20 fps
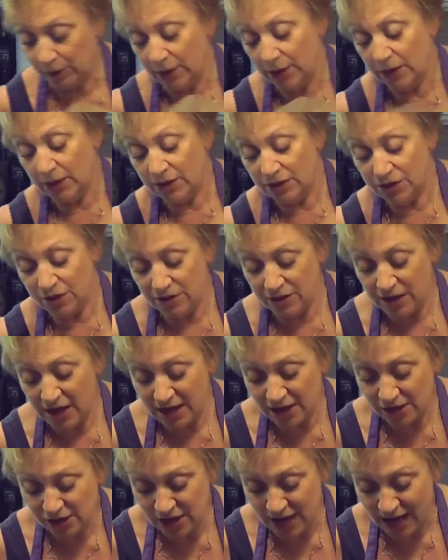So
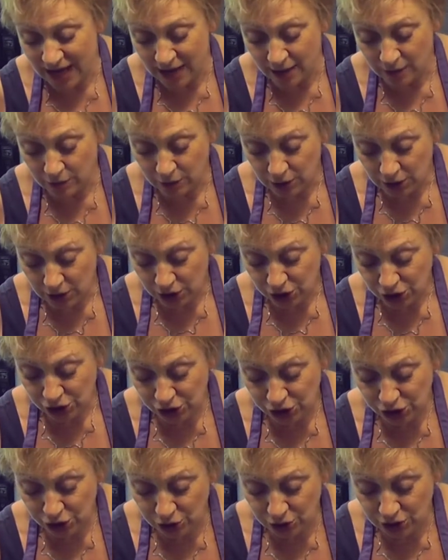that now
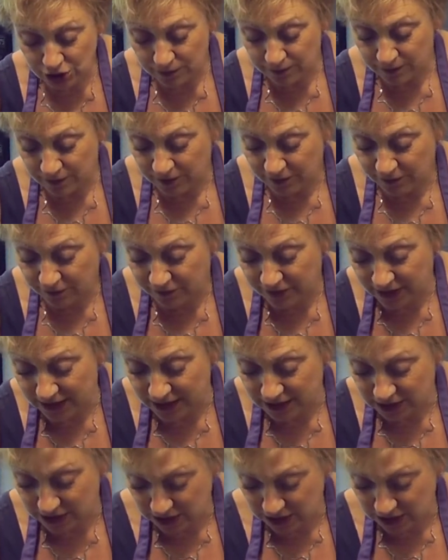should fit